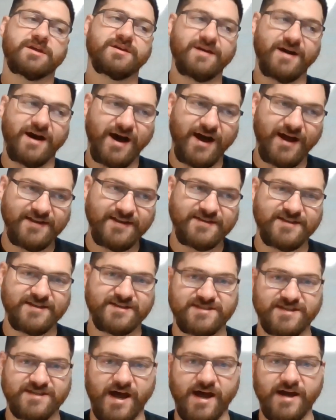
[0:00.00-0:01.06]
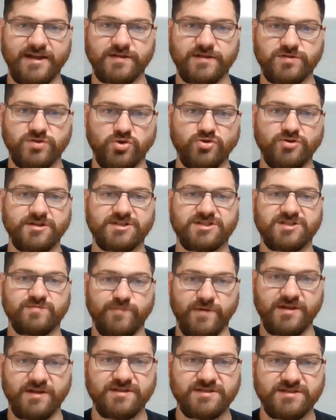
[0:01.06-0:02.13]
God decided to
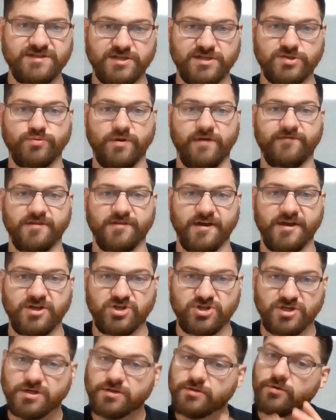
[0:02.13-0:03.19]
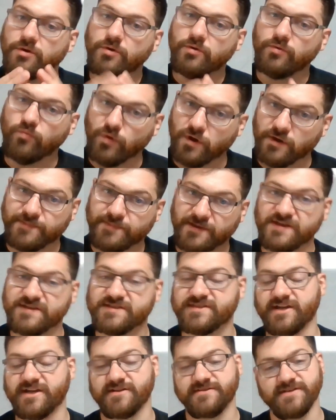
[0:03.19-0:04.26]
dispense his revelation one
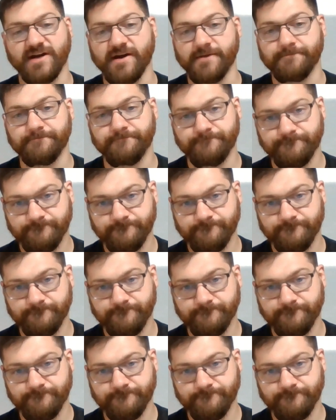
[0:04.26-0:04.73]
piece at a time.